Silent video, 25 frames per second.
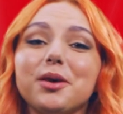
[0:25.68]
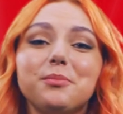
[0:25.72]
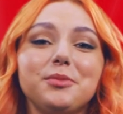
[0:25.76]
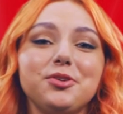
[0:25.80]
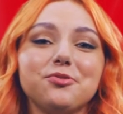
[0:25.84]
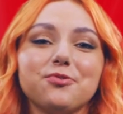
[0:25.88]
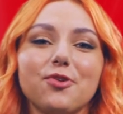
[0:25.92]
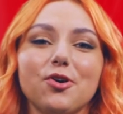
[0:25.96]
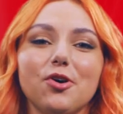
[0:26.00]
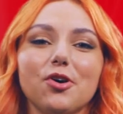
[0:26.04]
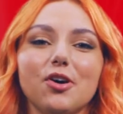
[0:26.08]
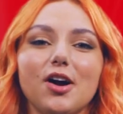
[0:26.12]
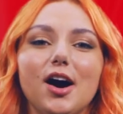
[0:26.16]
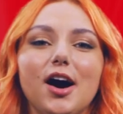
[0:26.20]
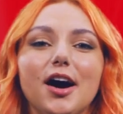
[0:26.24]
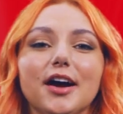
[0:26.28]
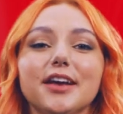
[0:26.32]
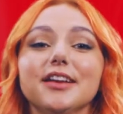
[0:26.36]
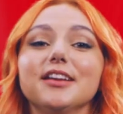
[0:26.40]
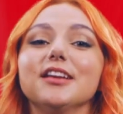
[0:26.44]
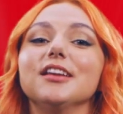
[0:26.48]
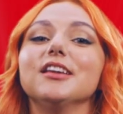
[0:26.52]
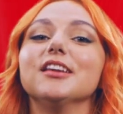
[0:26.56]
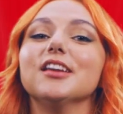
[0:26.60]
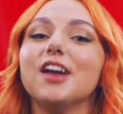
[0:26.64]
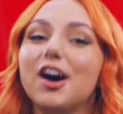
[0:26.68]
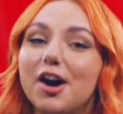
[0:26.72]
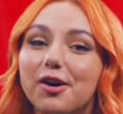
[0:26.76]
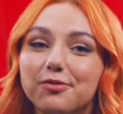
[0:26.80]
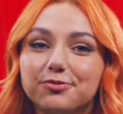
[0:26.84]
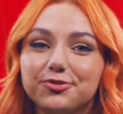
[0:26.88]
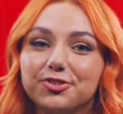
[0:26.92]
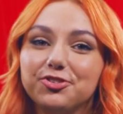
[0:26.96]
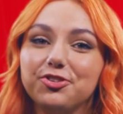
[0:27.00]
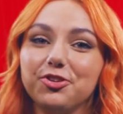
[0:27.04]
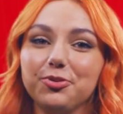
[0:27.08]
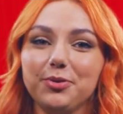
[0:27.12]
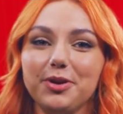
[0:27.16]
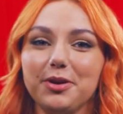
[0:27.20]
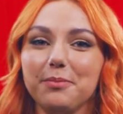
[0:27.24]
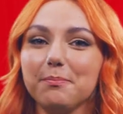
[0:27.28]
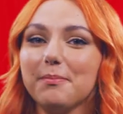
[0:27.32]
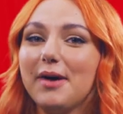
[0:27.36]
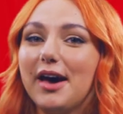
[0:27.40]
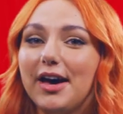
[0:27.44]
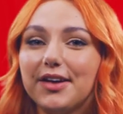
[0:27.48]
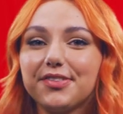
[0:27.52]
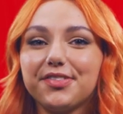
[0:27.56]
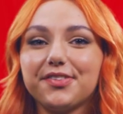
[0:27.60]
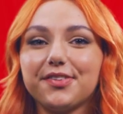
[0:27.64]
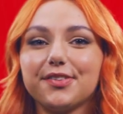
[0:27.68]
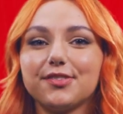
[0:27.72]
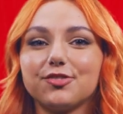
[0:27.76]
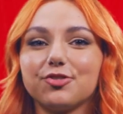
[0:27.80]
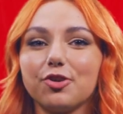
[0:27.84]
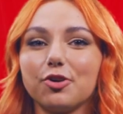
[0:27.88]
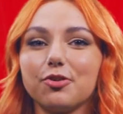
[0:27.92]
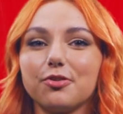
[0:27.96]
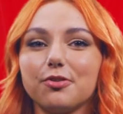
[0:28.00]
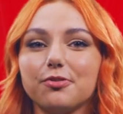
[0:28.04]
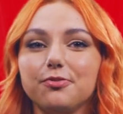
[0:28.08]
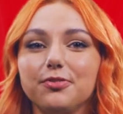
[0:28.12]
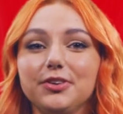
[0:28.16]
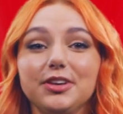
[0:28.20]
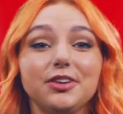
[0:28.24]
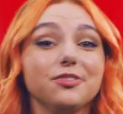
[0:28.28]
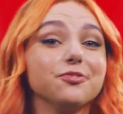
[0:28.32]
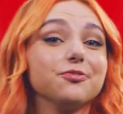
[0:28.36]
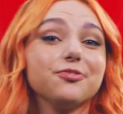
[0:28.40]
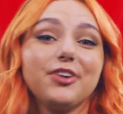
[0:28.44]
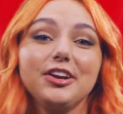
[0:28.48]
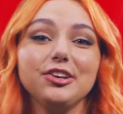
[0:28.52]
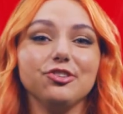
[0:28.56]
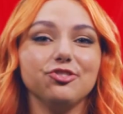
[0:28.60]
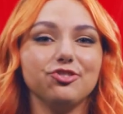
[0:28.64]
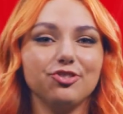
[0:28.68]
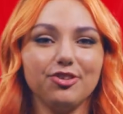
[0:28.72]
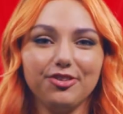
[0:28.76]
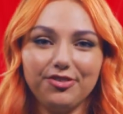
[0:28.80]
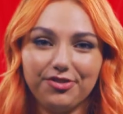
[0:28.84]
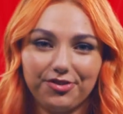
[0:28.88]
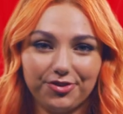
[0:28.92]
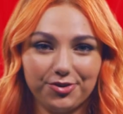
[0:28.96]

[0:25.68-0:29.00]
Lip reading: get me wrong, I loved doing maths, geography, and French at